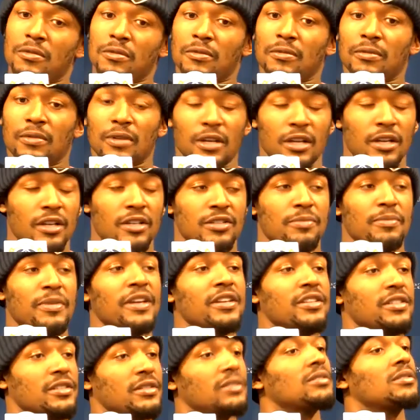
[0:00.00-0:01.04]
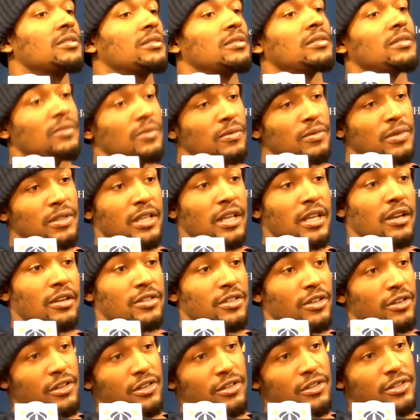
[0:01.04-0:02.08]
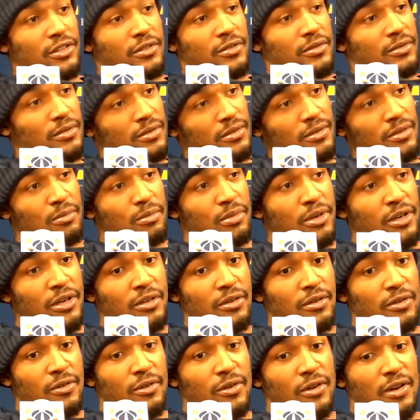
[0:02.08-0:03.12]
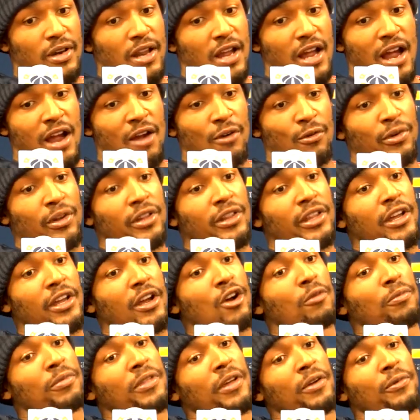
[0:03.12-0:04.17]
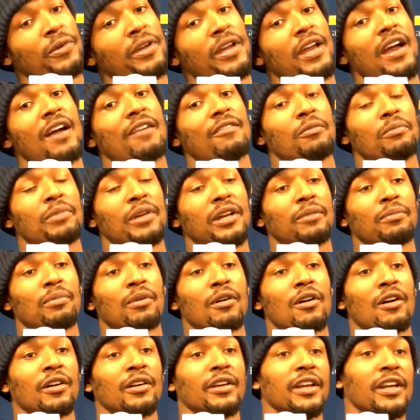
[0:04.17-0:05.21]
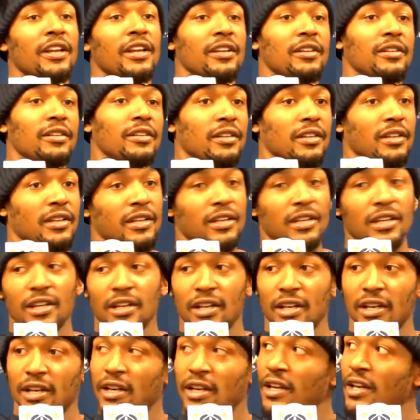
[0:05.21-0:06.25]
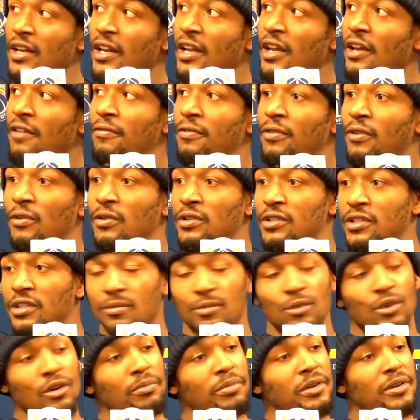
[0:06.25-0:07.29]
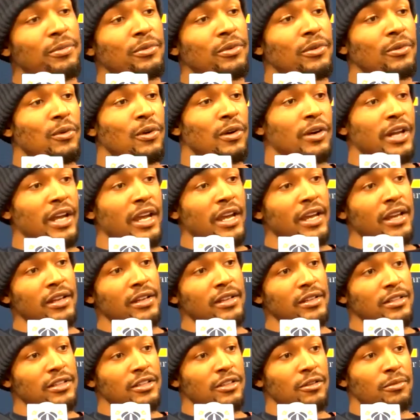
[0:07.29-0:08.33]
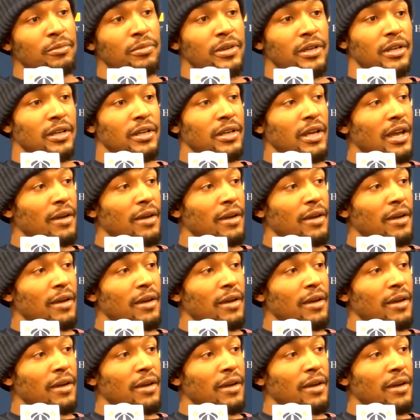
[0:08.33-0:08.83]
It is amazing what that'll turn into. But I really hope that we have a big part in influencing more people in Ward 8 to be able